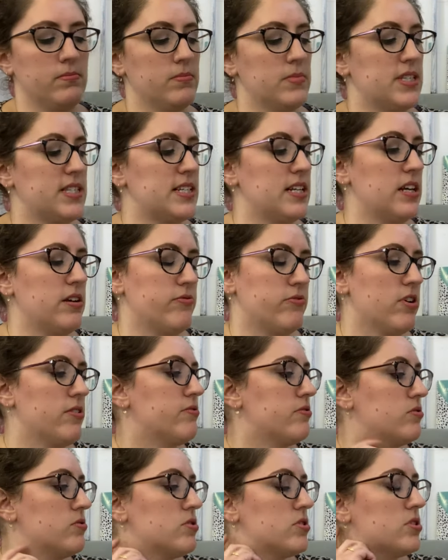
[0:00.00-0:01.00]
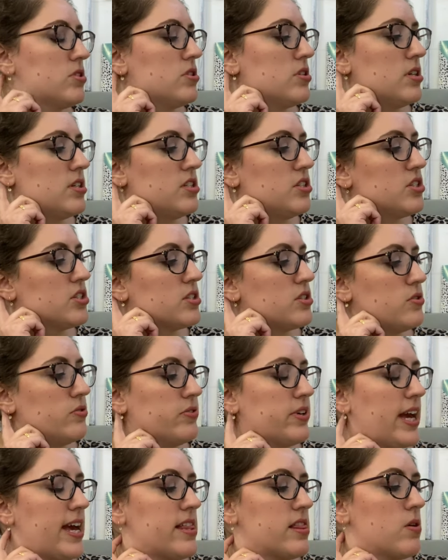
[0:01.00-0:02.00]
sleeve ruffles just sort
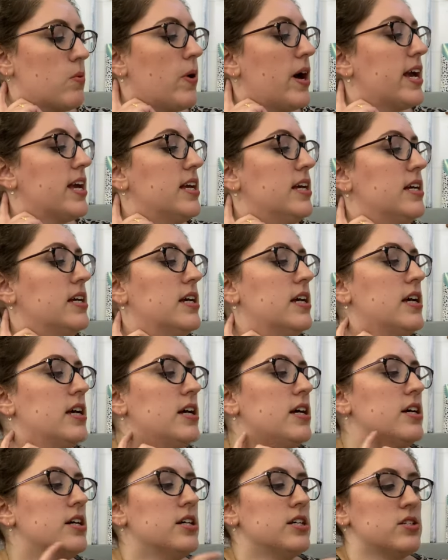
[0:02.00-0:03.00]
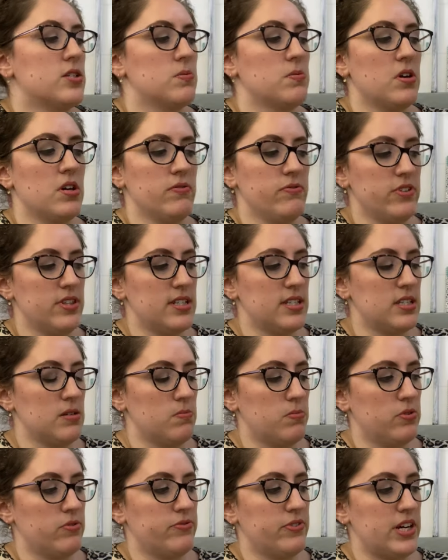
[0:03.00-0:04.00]
of get in the way. So I'm going for the
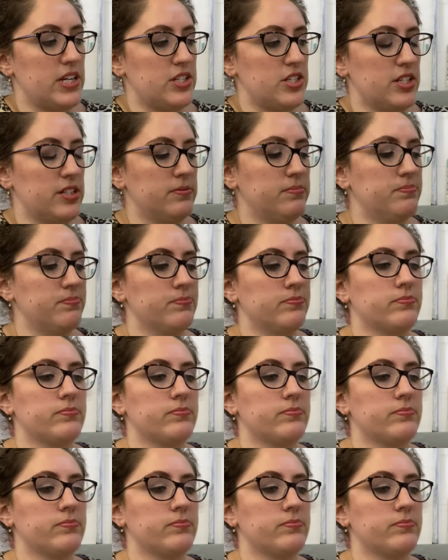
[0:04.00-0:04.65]
simple version.